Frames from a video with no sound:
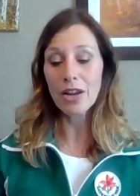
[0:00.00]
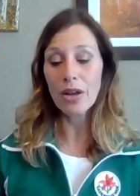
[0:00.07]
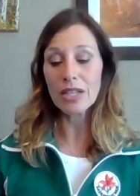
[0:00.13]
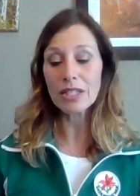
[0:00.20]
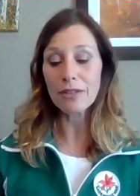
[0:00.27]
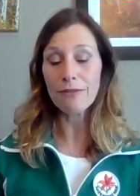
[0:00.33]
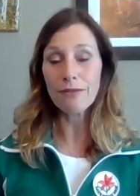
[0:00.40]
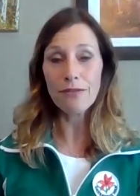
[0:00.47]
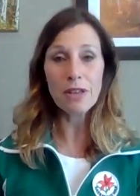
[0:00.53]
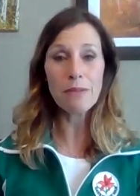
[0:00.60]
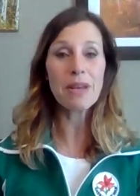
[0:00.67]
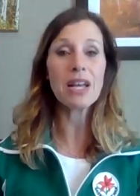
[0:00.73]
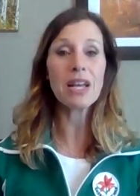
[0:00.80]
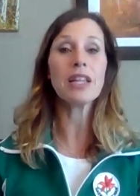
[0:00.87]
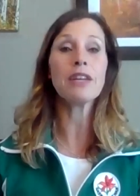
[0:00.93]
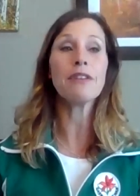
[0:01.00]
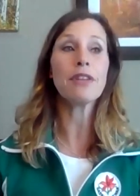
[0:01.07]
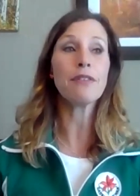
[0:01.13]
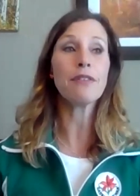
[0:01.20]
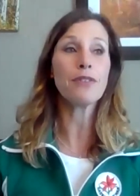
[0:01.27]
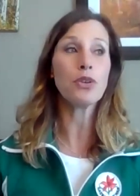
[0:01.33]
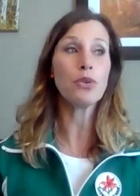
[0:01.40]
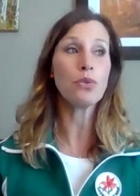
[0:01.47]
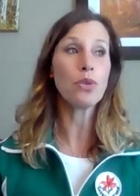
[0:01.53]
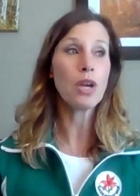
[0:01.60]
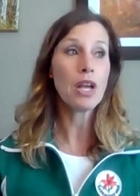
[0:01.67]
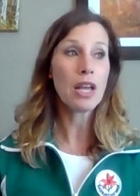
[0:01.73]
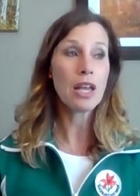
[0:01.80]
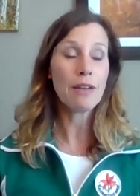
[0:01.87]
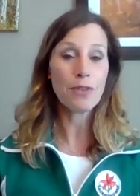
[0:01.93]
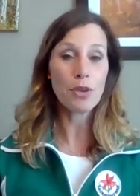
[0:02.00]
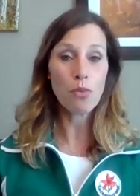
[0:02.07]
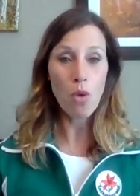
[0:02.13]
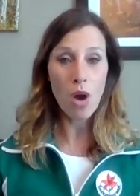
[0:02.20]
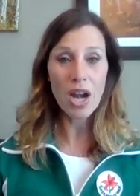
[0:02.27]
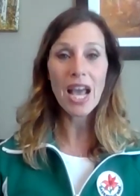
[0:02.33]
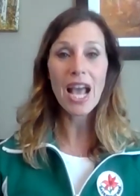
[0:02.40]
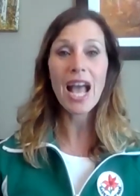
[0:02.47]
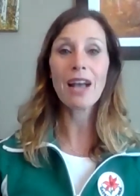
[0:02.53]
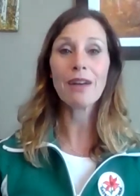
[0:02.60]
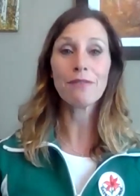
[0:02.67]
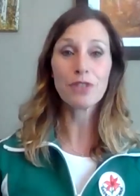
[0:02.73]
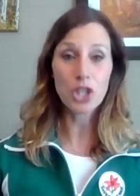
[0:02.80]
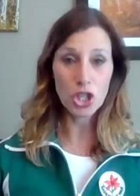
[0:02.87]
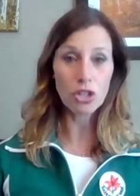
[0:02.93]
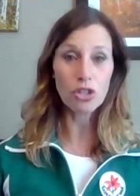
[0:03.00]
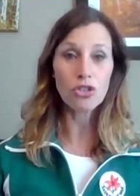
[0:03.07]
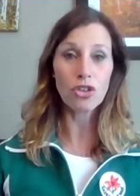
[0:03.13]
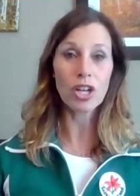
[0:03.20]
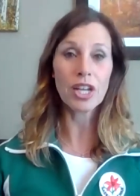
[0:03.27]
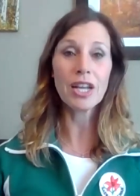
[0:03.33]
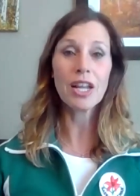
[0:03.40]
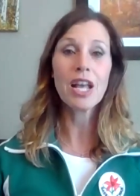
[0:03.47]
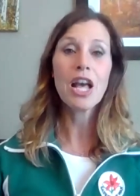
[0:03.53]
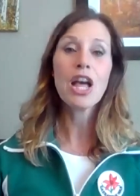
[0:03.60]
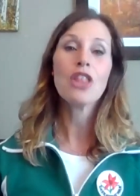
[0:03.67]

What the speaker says: as a female, if you want to have children,